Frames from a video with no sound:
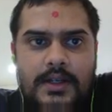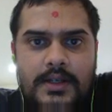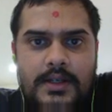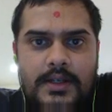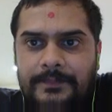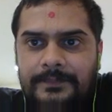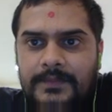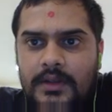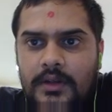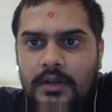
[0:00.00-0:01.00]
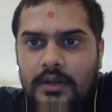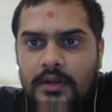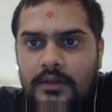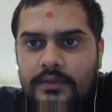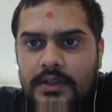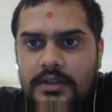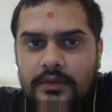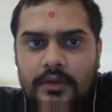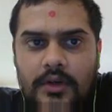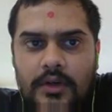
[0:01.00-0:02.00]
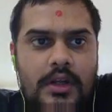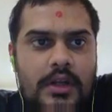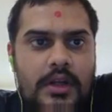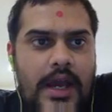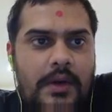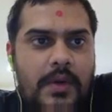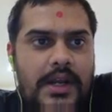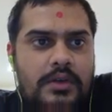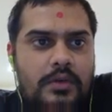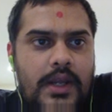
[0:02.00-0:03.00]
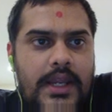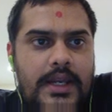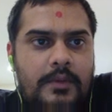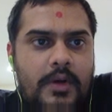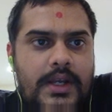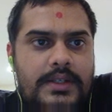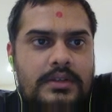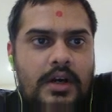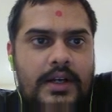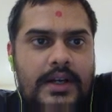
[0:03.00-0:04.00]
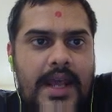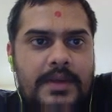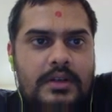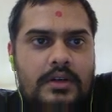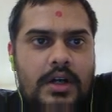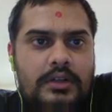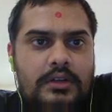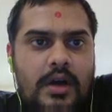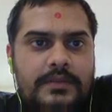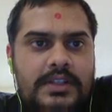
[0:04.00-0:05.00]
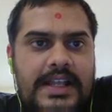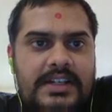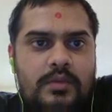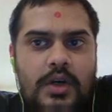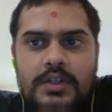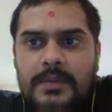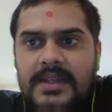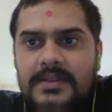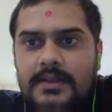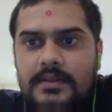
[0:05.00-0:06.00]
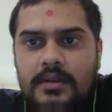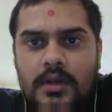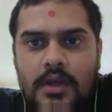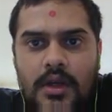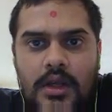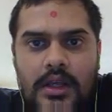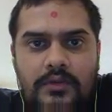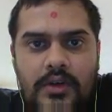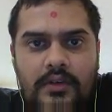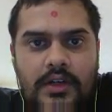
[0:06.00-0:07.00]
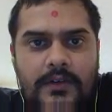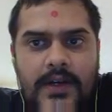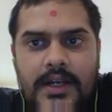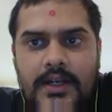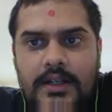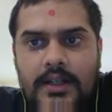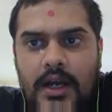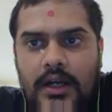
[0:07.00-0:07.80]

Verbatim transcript: is uh, first of all I went to aws.amazon.com slash workspaces. If you have not created the